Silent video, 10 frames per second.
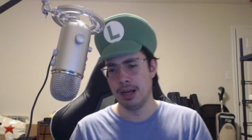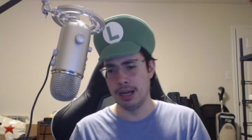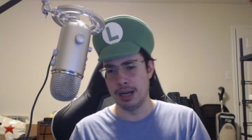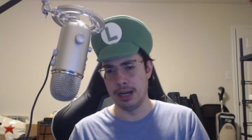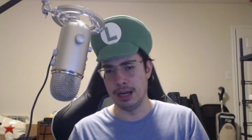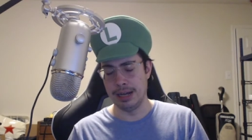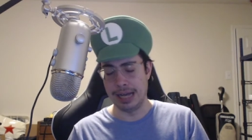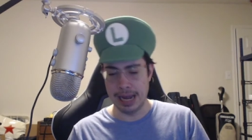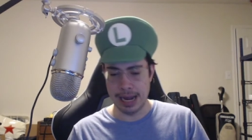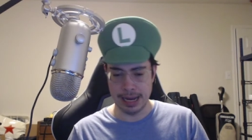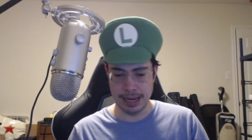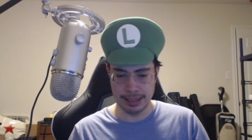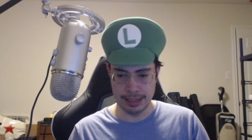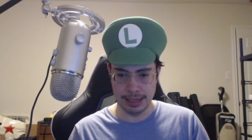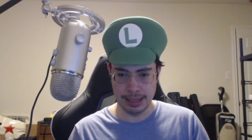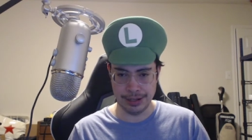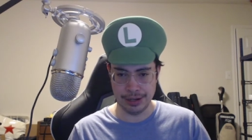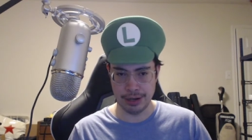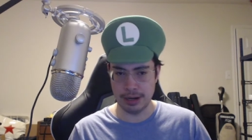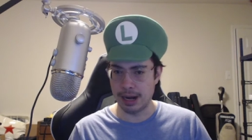uh, and uh, they
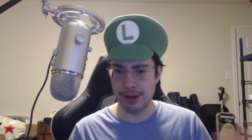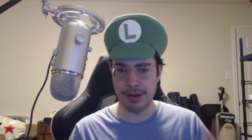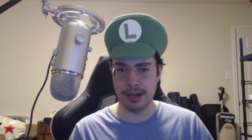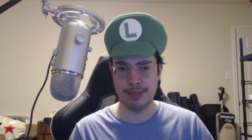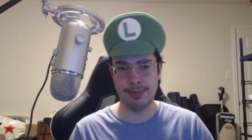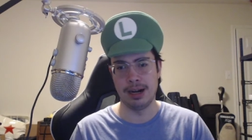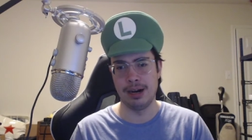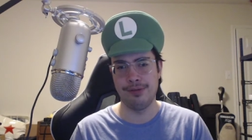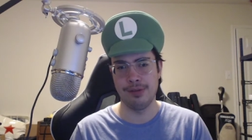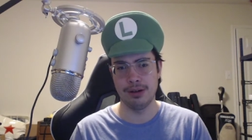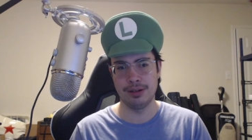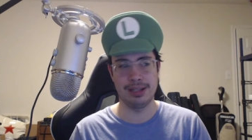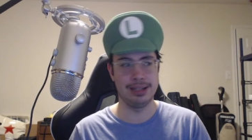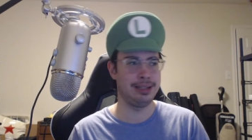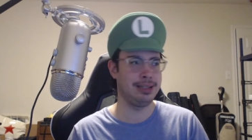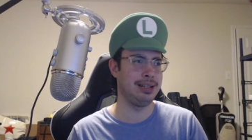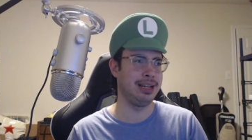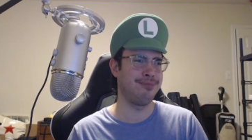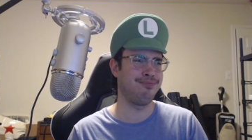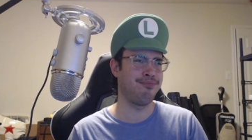turned it off, and it's been off for since
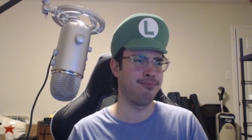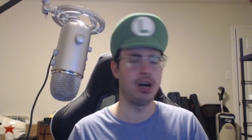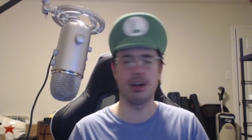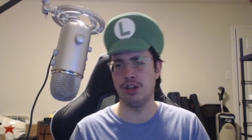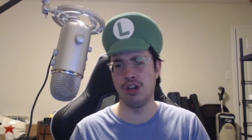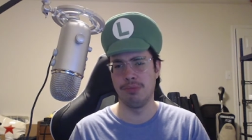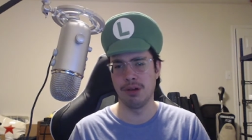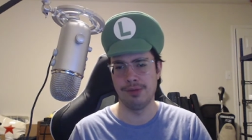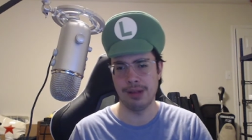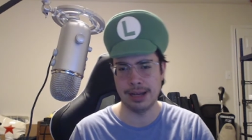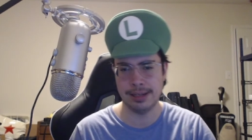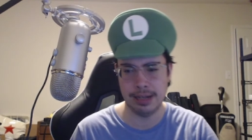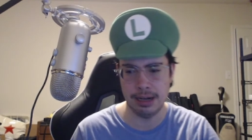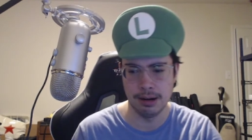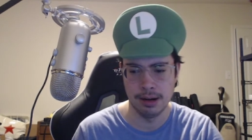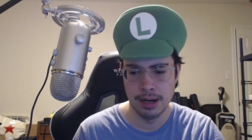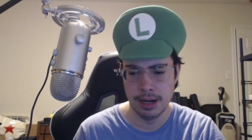like October of last year,